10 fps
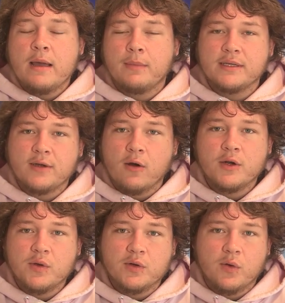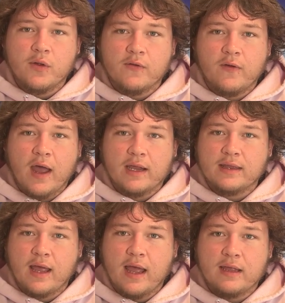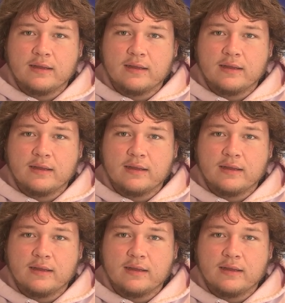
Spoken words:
but it's hard to ignore the fact that